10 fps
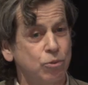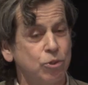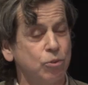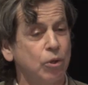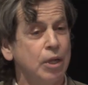who
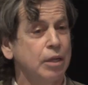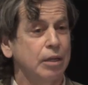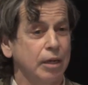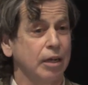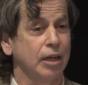knew
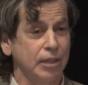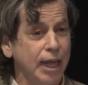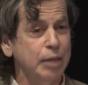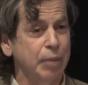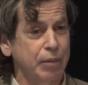uh, a
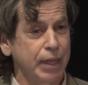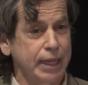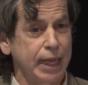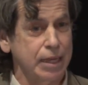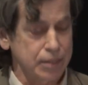lot about
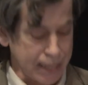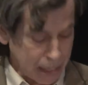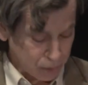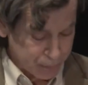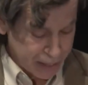that gas and
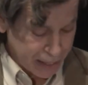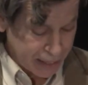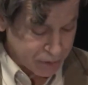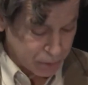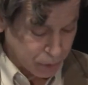how it
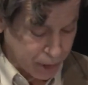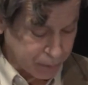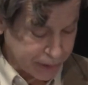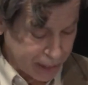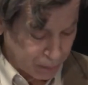behaves, and we're
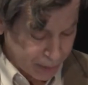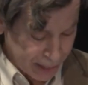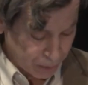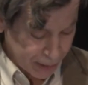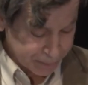able to help
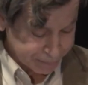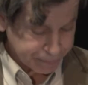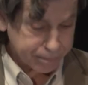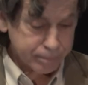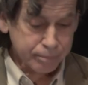that way.
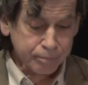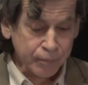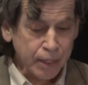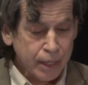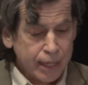
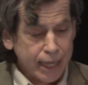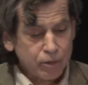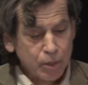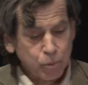And a